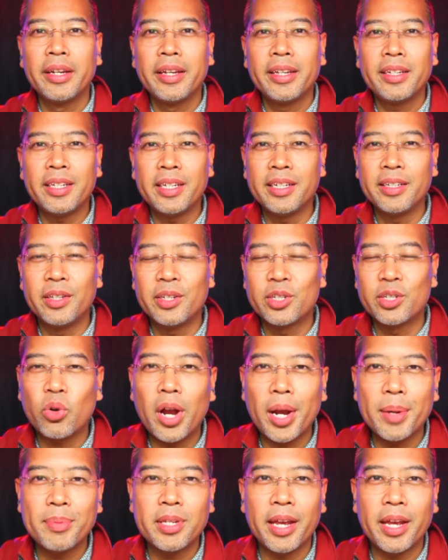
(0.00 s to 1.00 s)
He
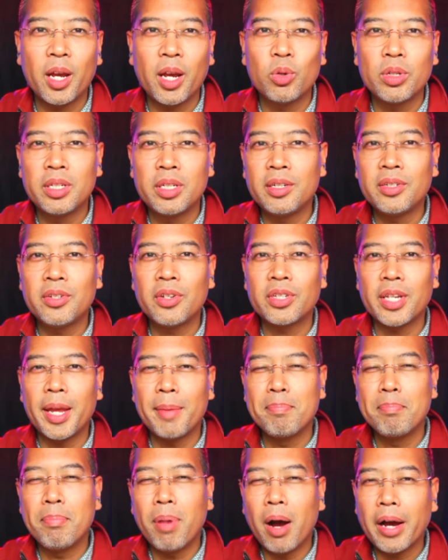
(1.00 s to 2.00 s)
describes how Jesus
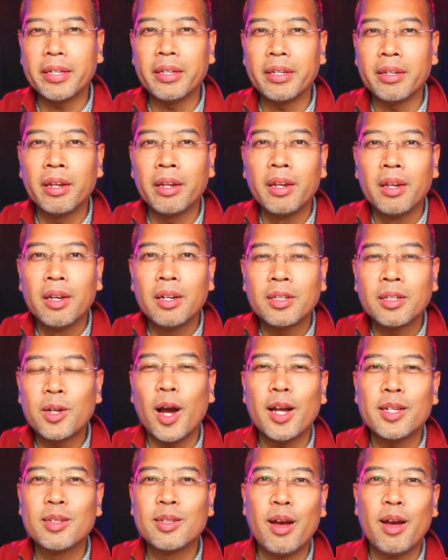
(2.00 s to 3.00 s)
embodied
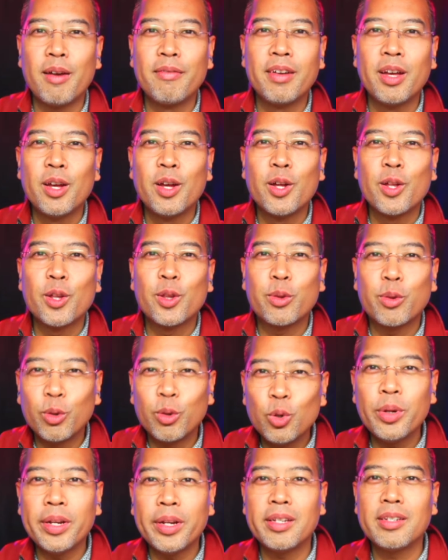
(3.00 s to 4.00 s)
God's love
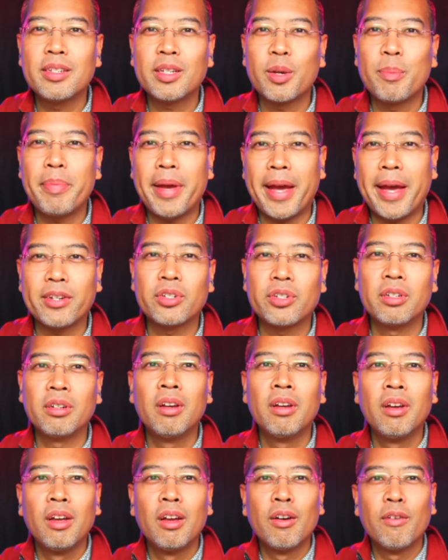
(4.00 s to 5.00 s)
through his compassion
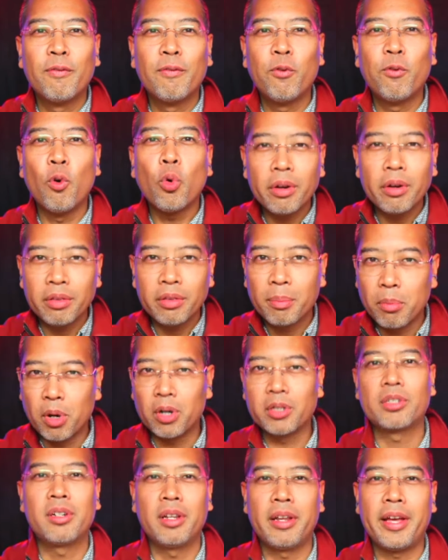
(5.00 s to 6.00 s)
for the
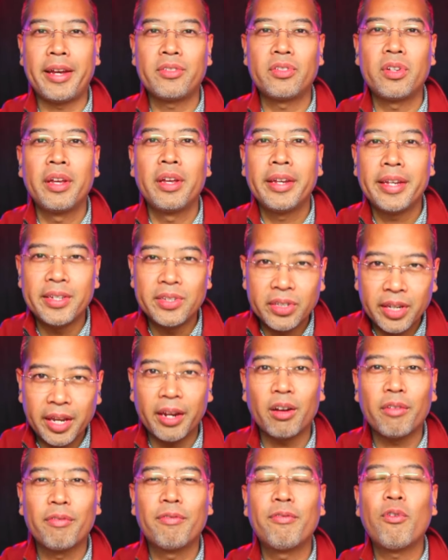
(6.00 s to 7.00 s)
marginalized, his
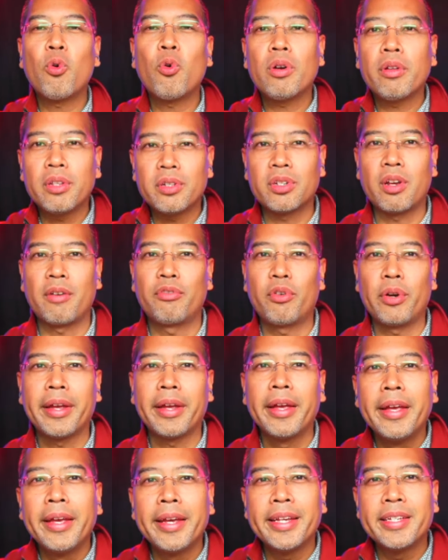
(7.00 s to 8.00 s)
care for the suffering,
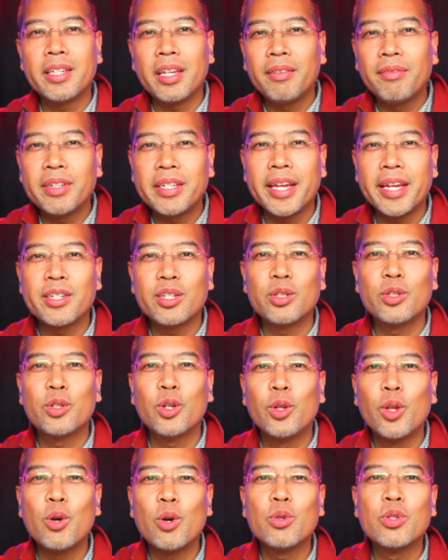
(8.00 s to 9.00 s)
his invitation to
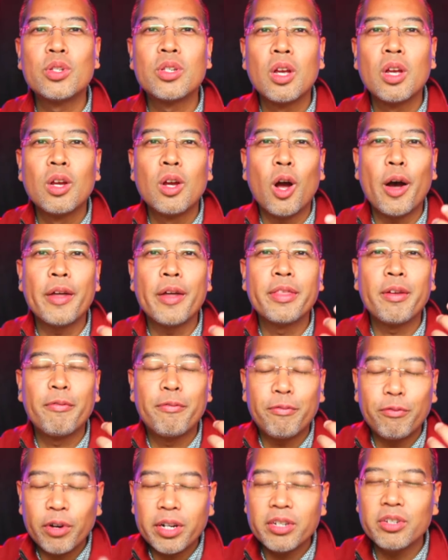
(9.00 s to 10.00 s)
those on the
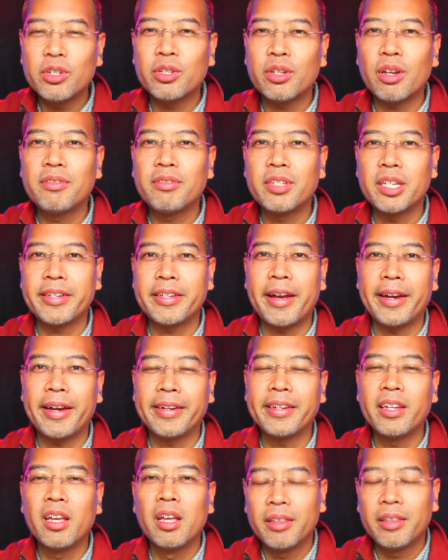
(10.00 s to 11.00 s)
fringes of
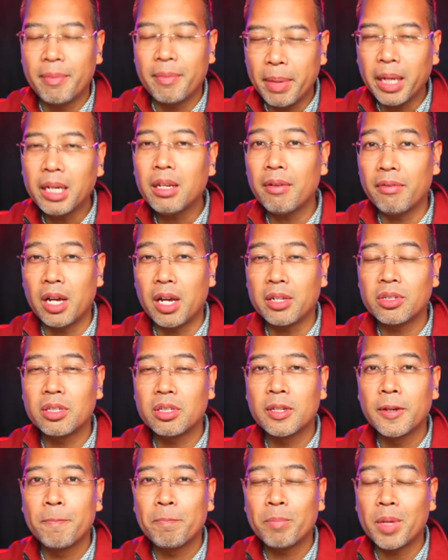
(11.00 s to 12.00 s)
society that many of
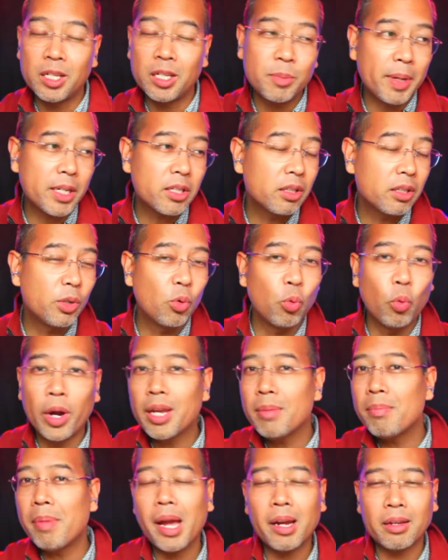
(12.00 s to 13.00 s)
us, and especially
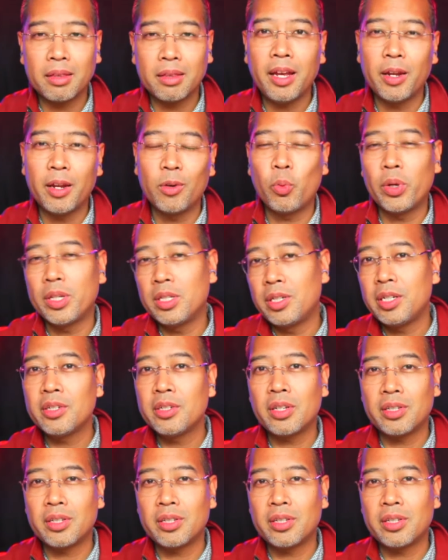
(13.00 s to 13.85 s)
way back then when Jesus